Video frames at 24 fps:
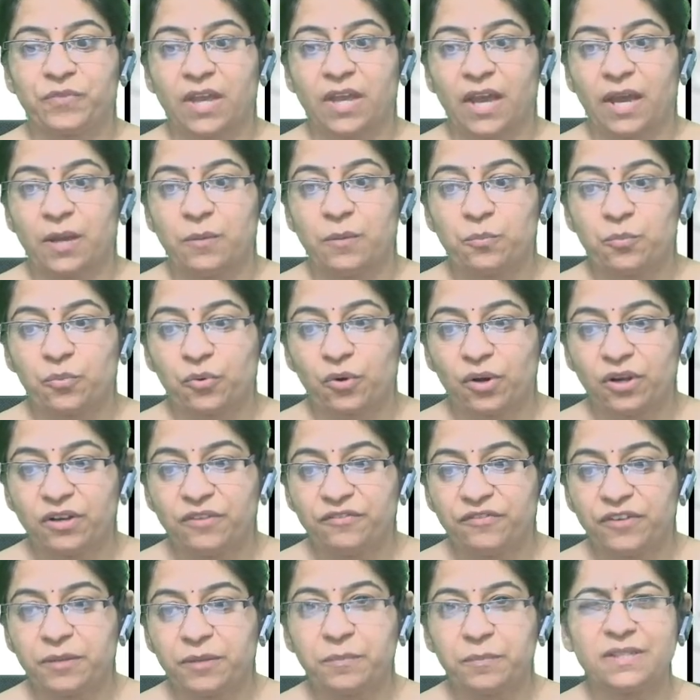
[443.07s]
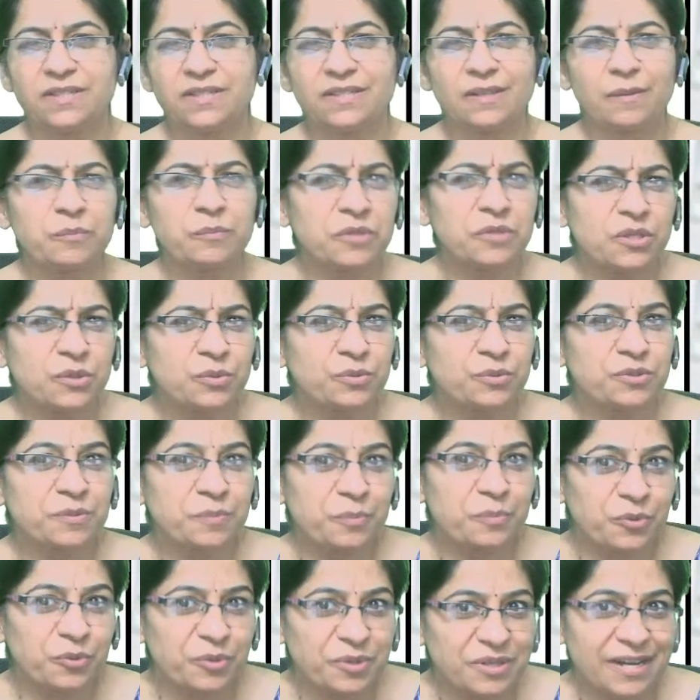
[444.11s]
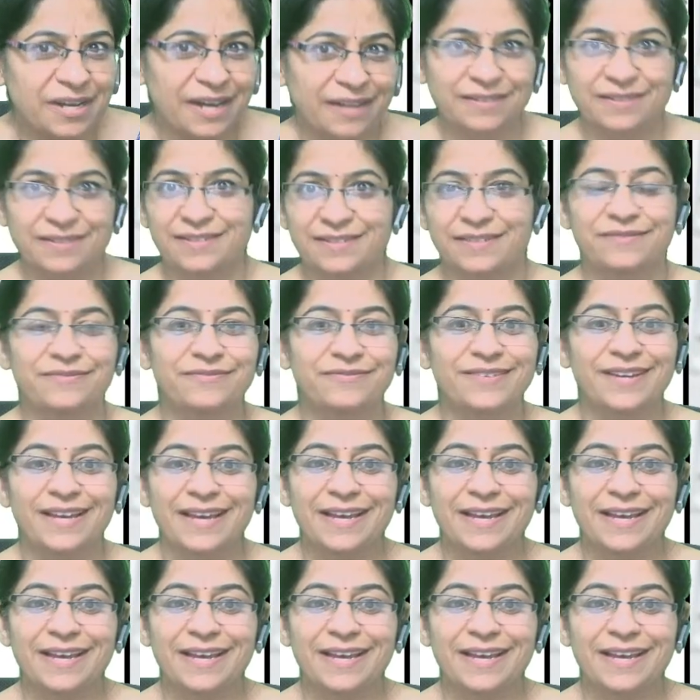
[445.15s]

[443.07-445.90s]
and prolific means somebody who's productive.